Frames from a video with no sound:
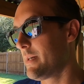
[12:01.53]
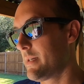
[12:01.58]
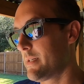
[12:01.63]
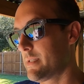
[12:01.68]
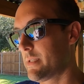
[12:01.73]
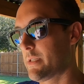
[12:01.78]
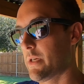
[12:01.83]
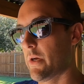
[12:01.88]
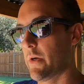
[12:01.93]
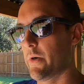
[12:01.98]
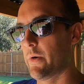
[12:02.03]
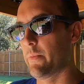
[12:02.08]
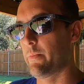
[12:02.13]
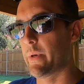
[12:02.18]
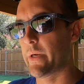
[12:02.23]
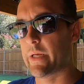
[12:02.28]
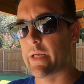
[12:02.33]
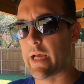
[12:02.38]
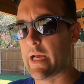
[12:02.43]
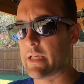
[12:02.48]
So,
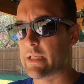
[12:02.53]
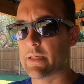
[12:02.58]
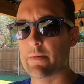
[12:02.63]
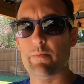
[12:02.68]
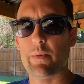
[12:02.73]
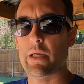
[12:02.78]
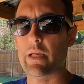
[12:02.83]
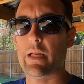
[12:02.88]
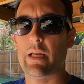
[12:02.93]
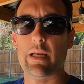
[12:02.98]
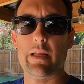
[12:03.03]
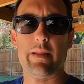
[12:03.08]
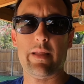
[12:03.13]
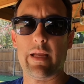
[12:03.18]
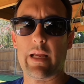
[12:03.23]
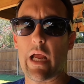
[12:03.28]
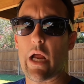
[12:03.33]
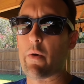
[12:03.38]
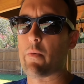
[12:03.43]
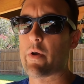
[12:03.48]
but it hasn't been
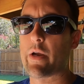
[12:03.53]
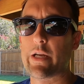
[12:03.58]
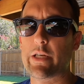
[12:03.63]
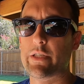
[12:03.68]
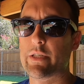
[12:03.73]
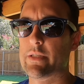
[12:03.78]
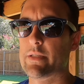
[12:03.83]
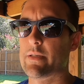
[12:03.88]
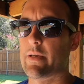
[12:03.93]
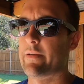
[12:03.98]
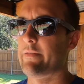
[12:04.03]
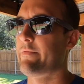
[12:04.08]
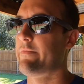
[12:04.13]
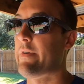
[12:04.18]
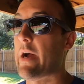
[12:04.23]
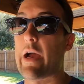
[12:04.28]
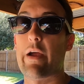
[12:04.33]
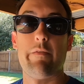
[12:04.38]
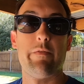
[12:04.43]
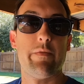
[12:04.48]
anything outrageous like
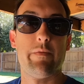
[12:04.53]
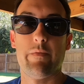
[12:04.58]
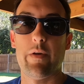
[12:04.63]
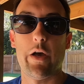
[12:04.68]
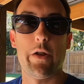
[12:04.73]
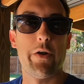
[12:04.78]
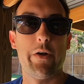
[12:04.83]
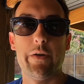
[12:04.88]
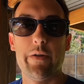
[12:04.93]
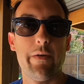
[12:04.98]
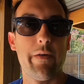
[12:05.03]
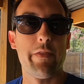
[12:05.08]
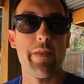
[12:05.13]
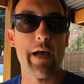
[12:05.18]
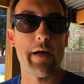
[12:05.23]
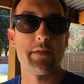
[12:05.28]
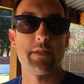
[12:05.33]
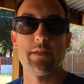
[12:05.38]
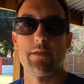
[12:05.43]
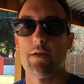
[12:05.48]
$500 to
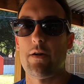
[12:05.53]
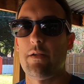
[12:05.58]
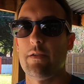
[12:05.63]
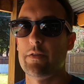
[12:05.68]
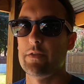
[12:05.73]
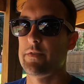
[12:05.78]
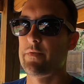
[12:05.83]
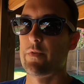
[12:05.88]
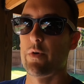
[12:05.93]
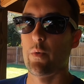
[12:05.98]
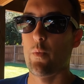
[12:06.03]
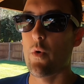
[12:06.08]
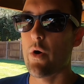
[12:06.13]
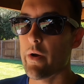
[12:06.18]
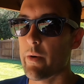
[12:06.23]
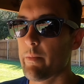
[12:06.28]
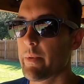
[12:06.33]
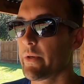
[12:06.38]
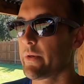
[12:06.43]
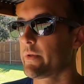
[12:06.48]
$1,000 for a water
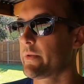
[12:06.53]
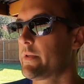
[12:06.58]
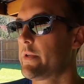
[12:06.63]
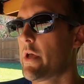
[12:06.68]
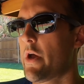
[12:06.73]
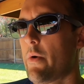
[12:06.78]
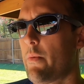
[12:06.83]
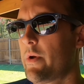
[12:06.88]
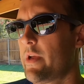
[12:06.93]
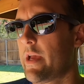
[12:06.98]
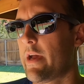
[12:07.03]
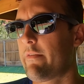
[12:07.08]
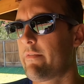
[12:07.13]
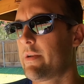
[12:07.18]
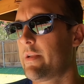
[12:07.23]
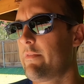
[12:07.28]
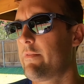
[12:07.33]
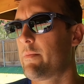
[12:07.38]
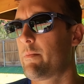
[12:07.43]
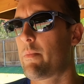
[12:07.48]
bill. No, we haven't
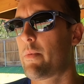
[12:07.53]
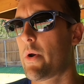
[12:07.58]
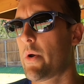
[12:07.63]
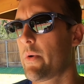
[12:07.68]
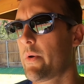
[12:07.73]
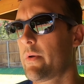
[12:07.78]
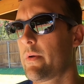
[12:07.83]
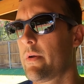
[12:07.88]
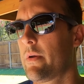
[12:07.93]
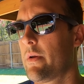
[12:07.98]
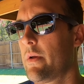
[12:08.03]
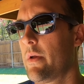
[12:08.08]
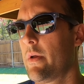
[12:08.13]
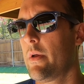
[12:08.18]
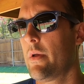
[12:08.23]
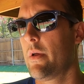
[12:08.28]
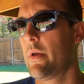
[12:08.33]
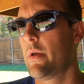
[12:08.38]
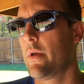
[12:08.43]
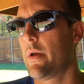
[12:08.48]
even broke
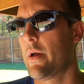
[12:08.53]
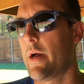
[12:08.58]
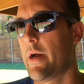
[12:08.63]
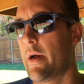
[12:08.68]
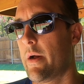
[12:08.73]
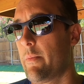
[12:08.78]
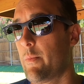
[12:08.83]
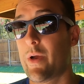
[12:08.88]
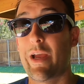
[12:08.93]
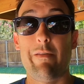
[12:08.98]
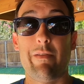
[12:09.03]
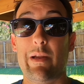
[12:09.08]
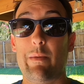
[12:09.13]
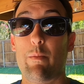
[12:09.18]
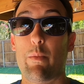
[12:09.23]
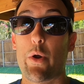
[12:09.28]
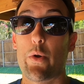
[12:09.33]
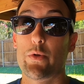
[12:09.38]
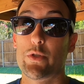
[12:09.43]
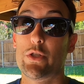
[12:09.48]

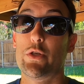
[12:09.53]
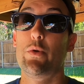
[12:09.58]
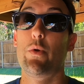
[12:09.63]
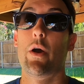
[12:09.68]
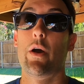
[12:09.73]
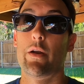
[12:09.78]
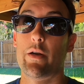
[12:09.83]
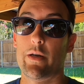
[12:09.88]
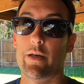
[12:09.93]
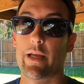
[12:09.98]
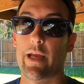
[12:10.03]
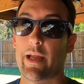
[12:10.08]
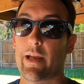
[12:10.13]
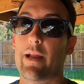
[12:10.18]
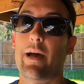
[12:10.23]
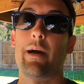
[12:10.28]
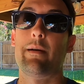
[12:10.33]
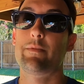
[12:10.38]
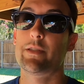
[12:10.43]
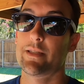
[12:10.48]
200 yet.
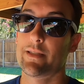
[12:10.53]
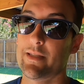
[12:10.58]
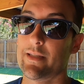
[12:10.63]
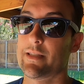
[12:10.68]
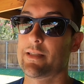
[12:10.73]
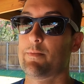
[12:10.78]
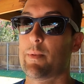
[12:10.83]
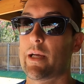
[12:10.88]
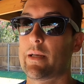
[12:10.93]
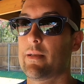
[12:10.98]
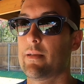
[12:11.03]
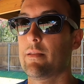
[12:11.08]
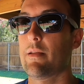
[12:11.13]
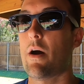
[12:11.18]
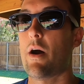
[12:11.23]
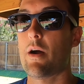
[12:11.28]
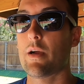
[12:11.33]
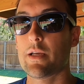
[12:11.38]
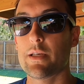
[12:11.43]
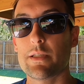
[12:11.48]
I'm just expecting the
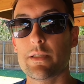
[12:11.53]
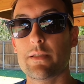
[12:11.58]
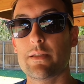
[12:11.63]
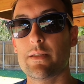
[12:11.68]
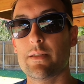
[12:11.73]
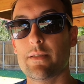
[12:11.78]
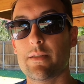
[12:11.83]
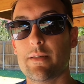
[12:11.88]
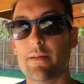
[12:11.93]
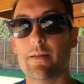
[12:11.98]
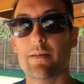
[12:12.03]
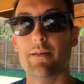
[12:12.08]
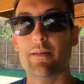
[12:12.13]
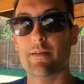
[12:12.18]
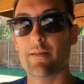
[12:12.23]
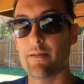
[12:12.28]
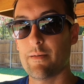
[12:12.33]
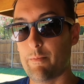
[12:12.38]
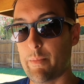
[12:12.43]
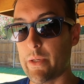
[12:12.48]
August
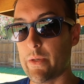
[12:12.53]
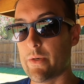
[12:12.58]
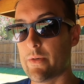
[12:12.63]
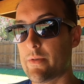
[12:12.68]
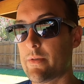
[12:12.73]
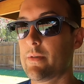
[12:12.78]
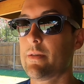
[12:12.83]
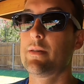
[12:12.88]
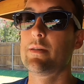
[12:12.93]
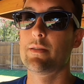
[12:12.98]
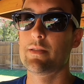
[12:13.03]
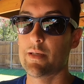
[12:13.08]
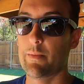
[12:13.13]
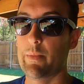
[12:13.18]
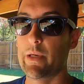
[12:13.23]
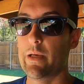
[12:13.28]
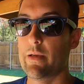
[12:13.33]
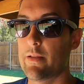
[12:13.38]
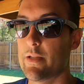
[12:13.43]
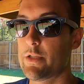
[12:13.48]
bill to
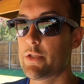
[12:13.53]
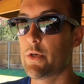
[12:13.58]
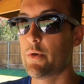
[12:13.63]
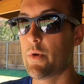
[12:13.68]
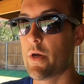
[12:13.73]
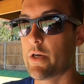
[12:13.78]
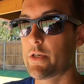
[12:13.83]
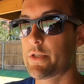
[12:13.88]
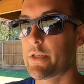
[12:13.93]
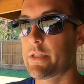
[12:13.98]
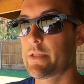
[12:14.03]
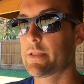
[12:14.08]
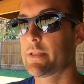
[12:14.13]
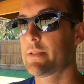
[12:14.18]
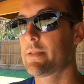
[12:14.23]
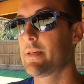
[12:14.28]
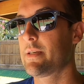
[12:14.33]
be in the 200s.